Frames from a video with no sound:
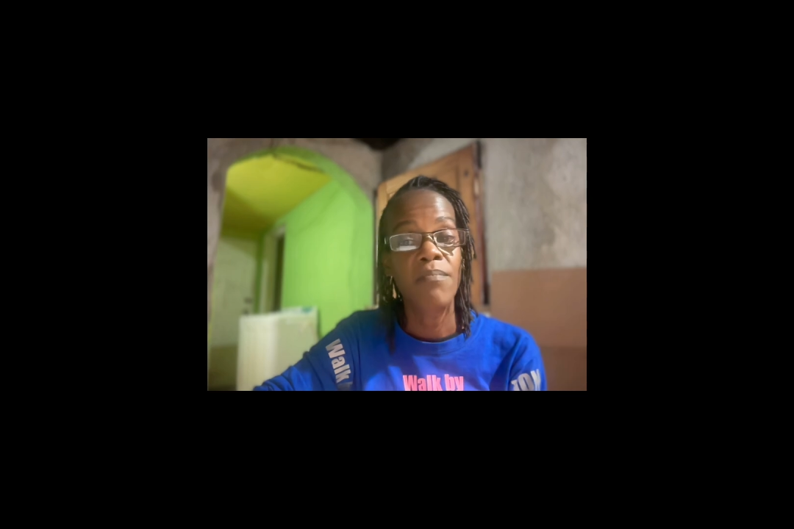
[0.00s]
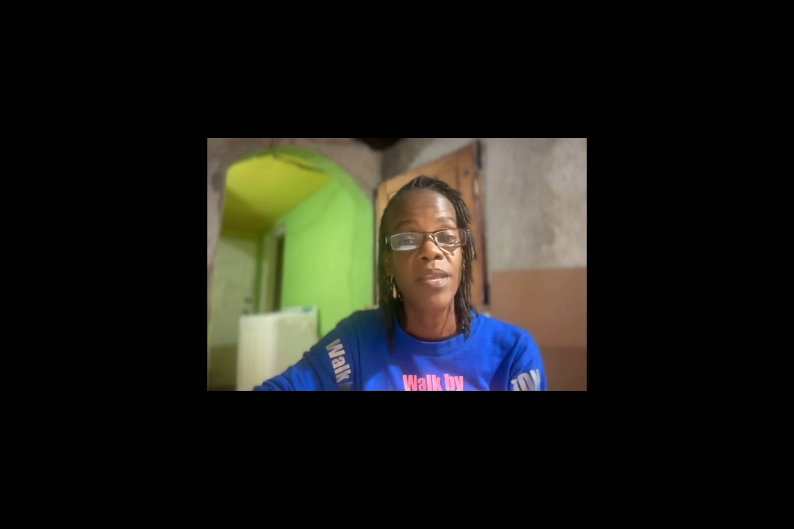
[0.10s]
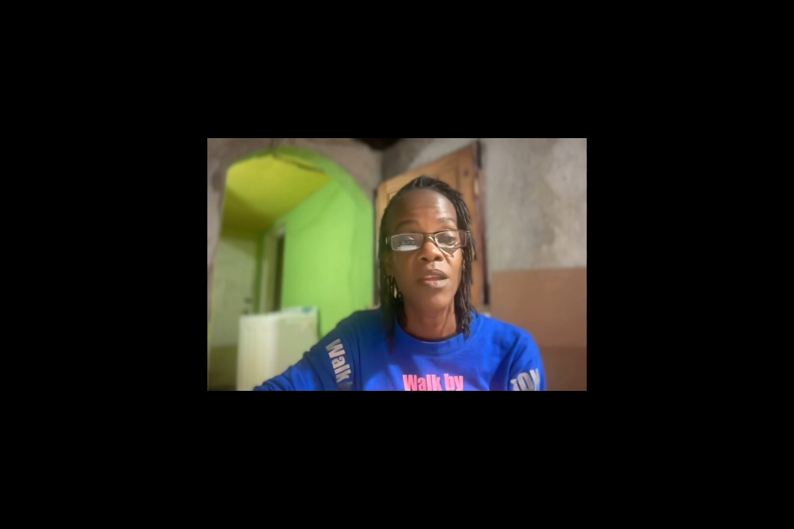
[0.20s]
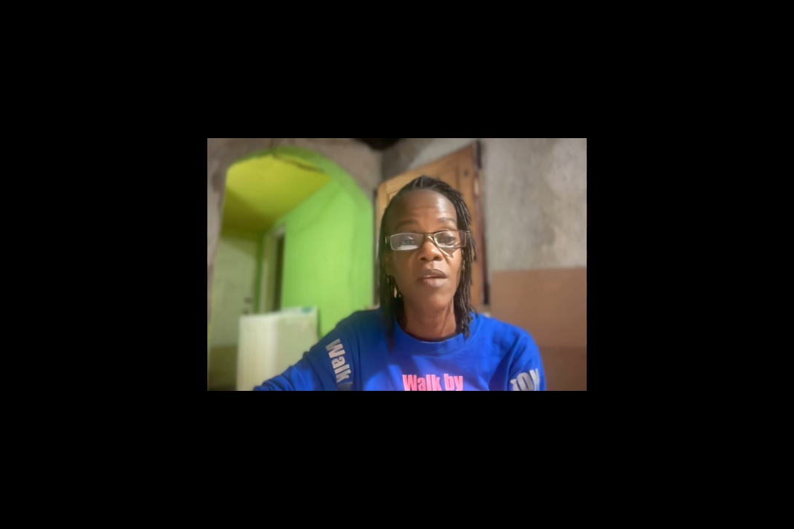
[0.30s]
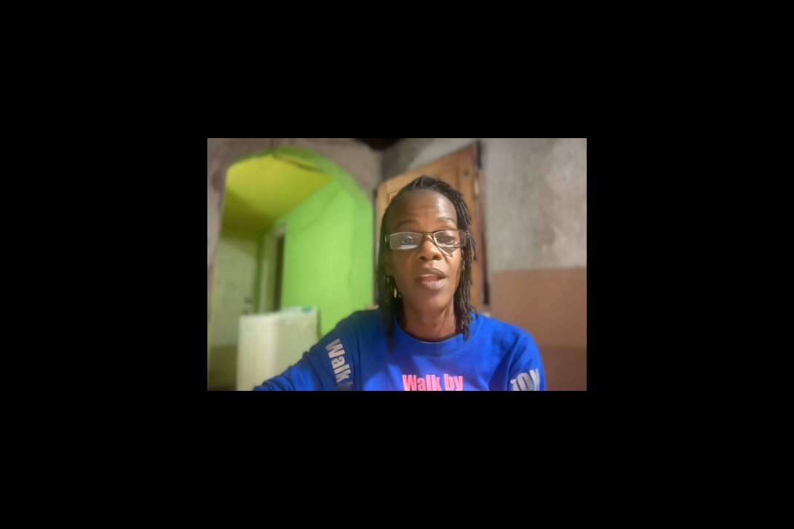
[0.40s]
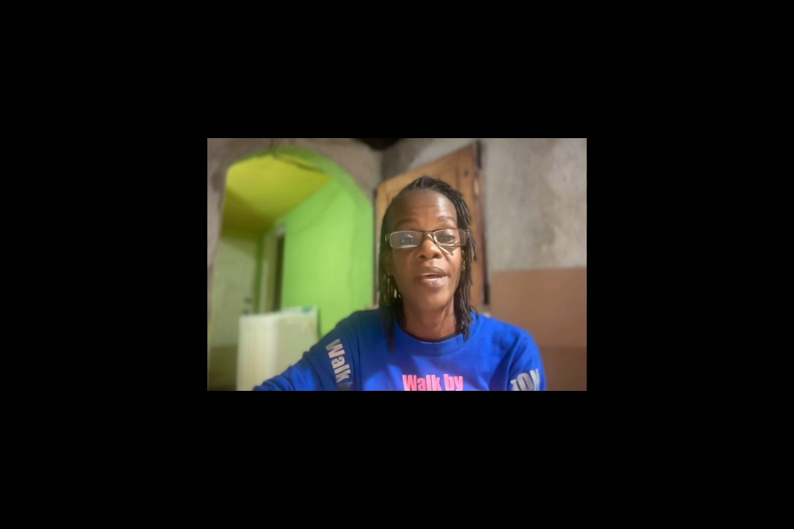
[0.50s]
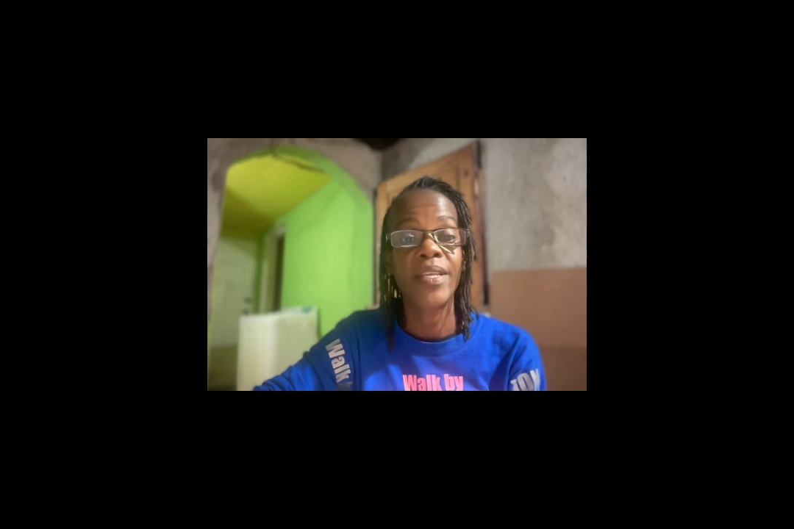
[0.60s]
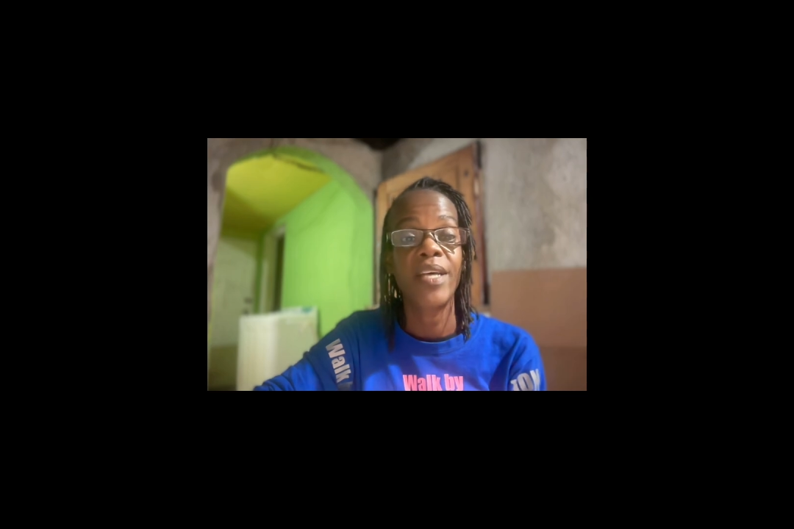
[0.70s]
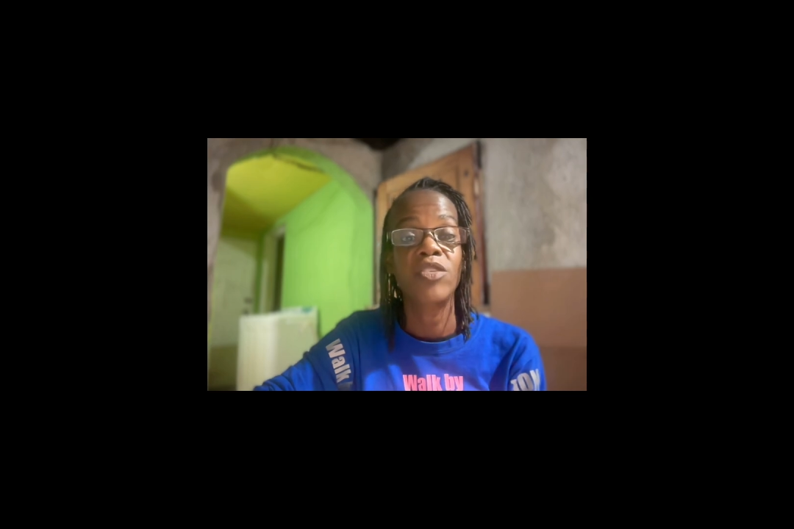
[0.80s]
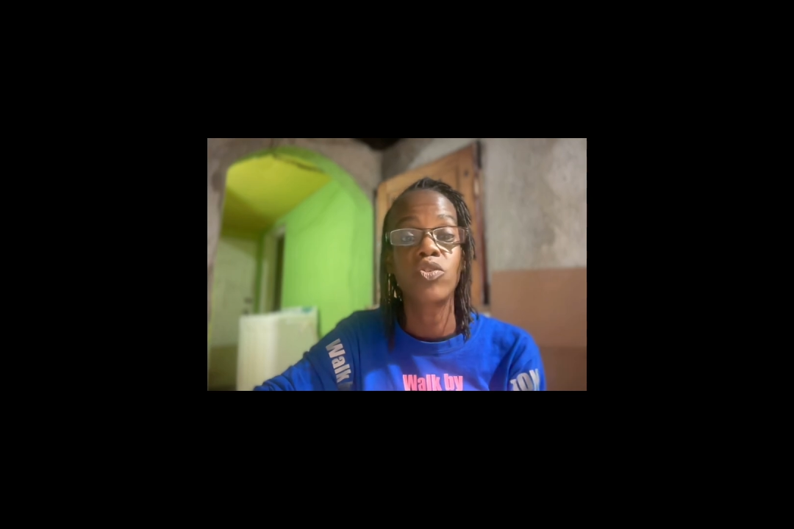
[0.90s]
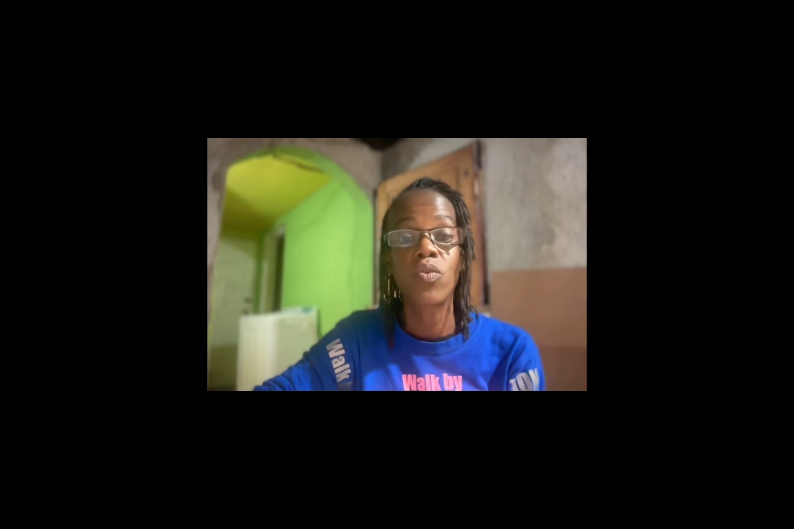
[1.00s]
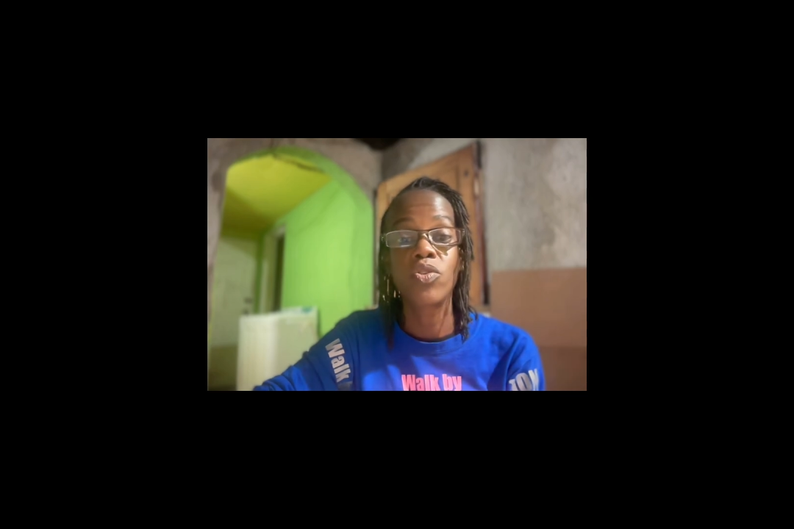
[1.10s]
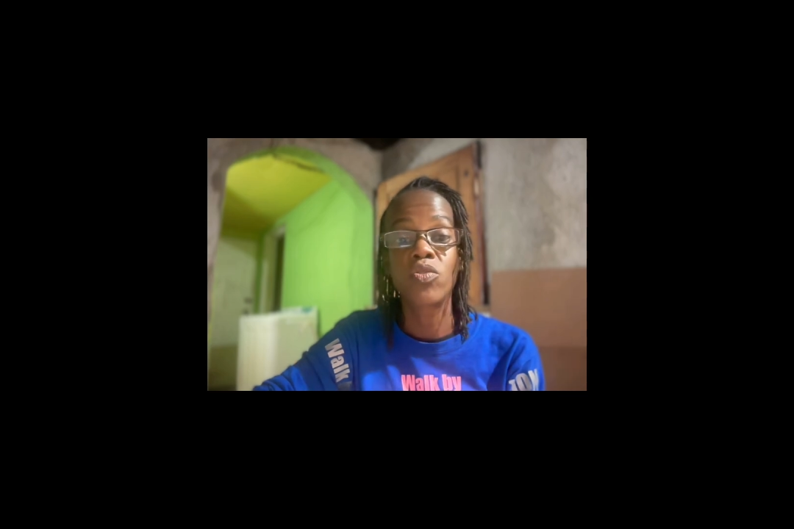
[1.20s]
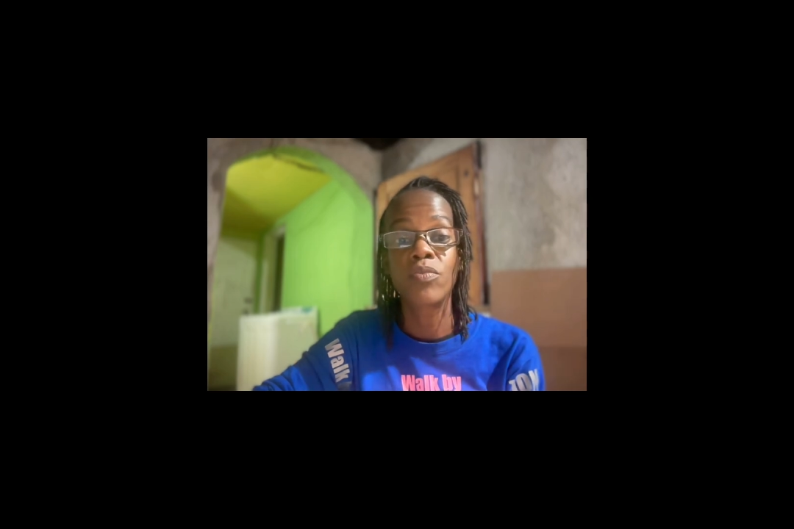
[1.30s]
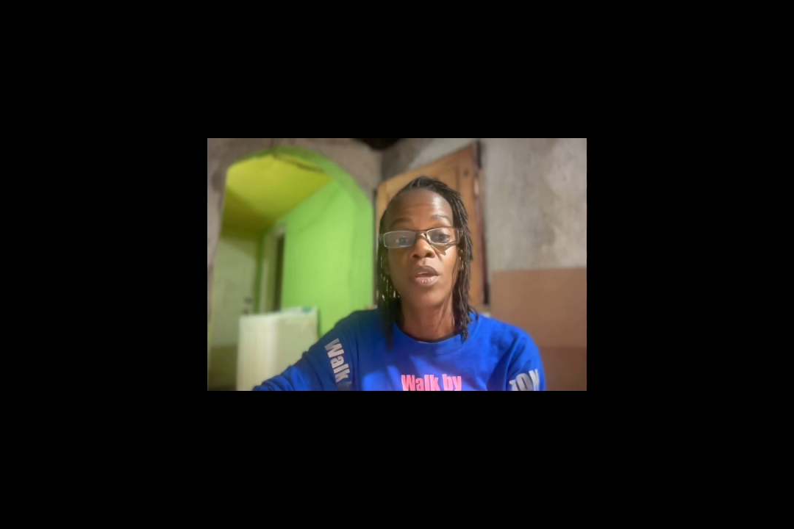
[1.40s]
mineral that has shown
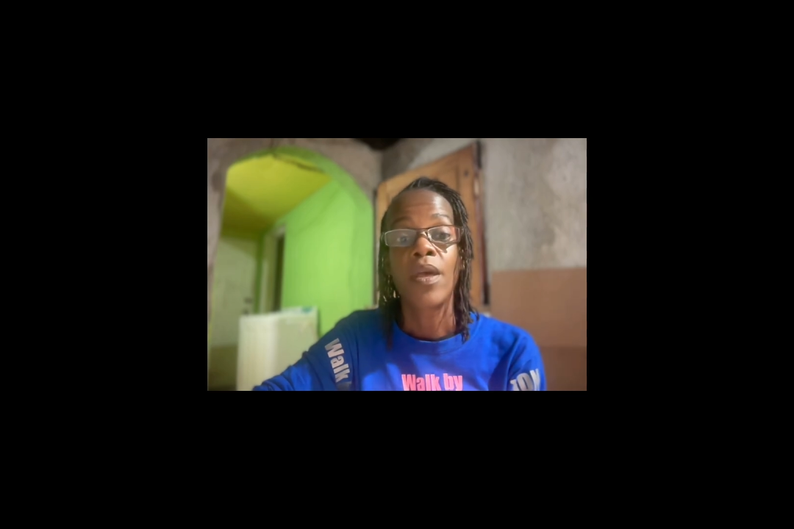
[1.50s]
to,